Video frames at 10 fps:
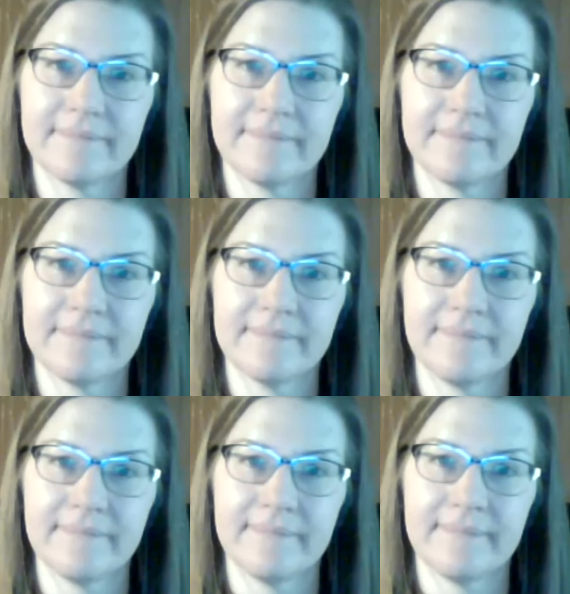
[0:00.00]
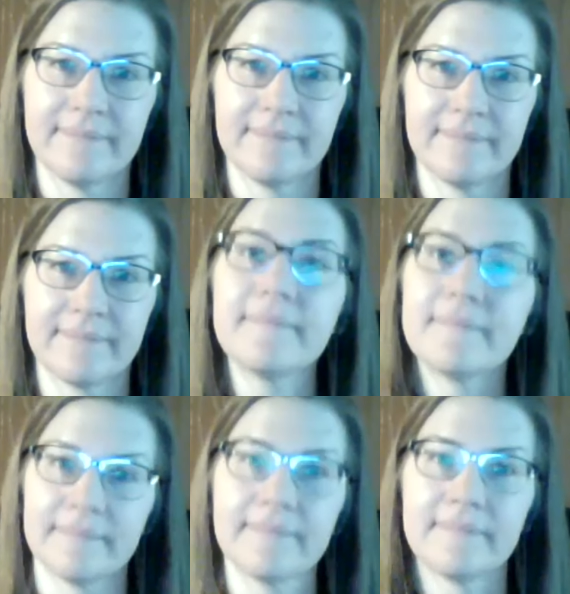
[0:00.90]

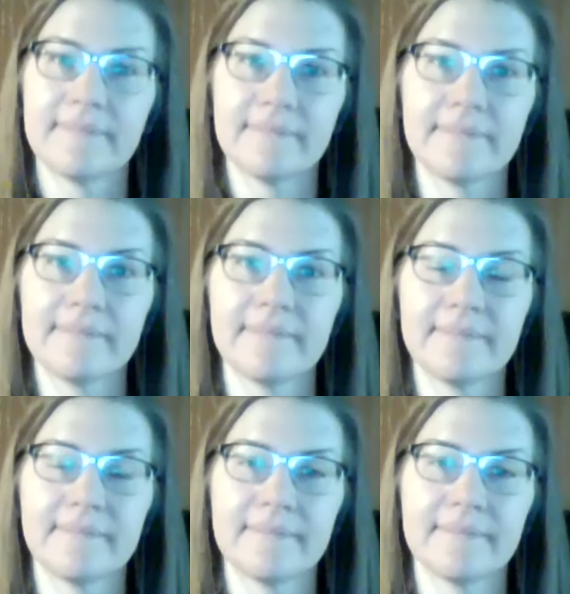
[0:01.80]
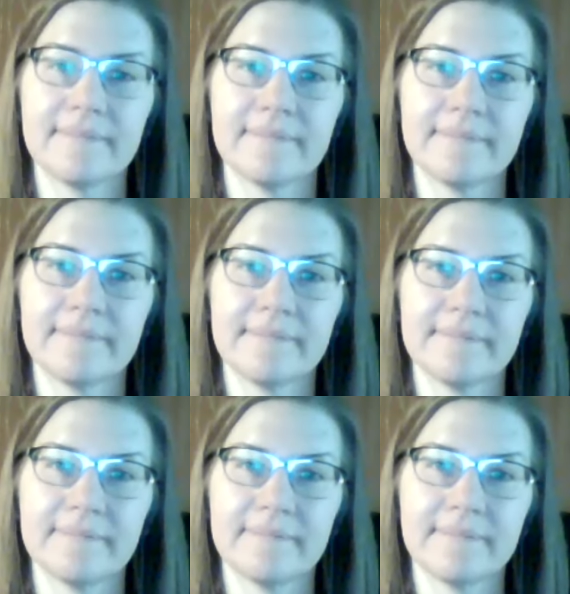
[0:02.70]

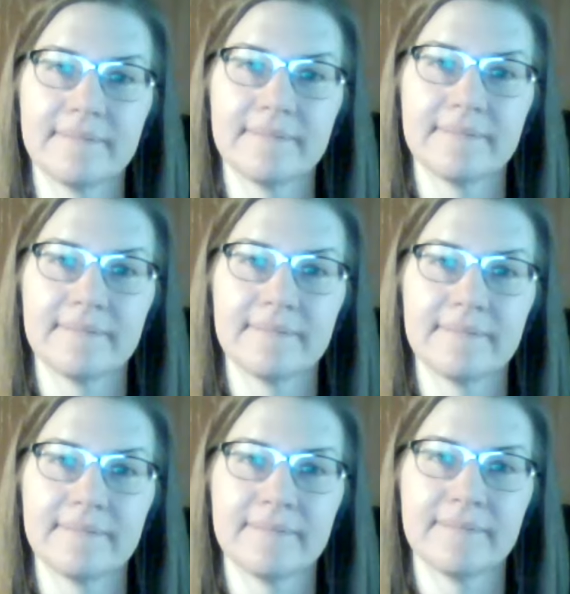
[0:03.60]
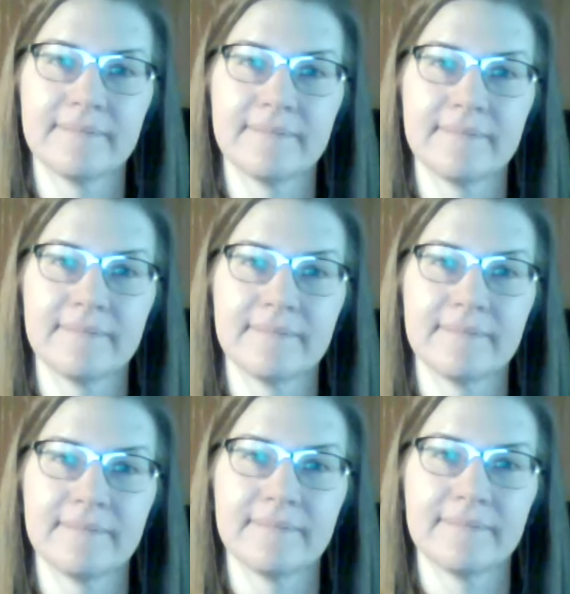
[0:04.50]

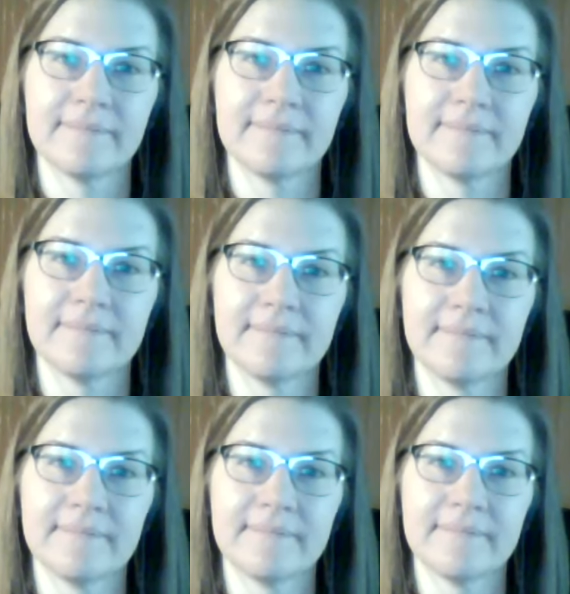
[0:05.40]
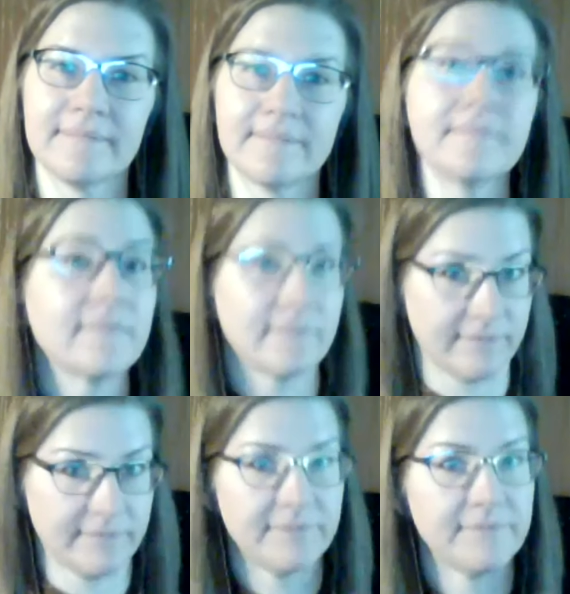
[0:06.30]

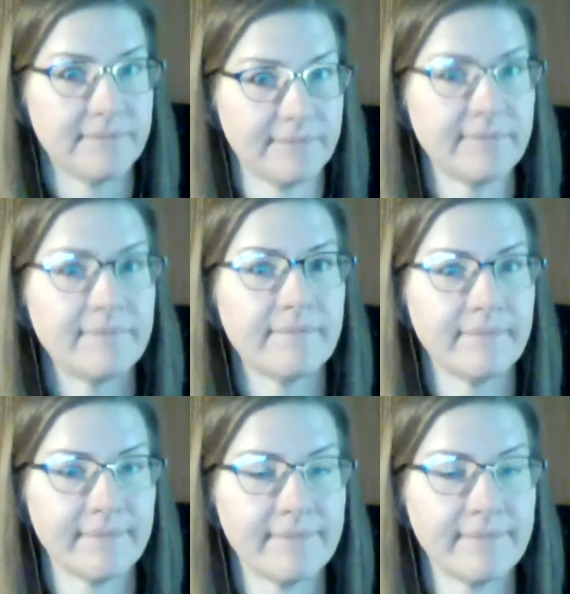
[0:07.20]
[no speech]